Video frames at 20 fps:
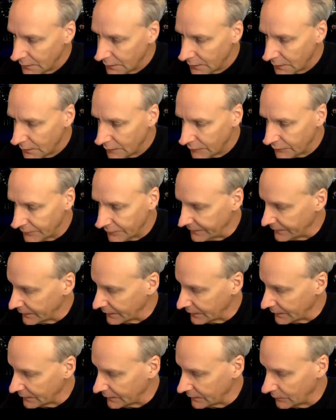Hopefully they'll
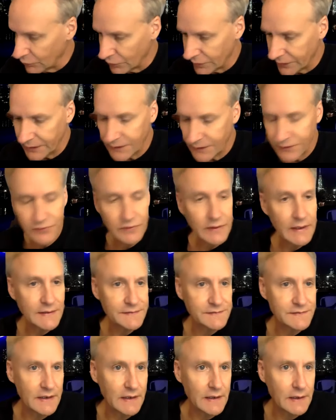get a little more
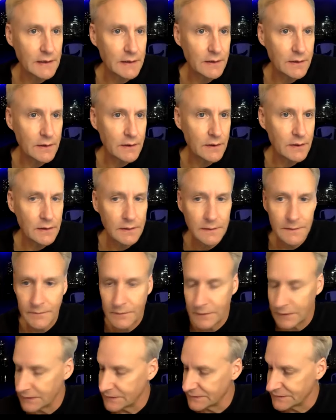interesting here.
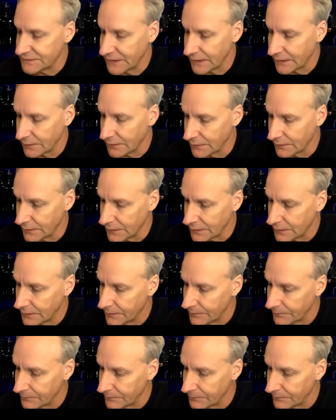Let's take a look.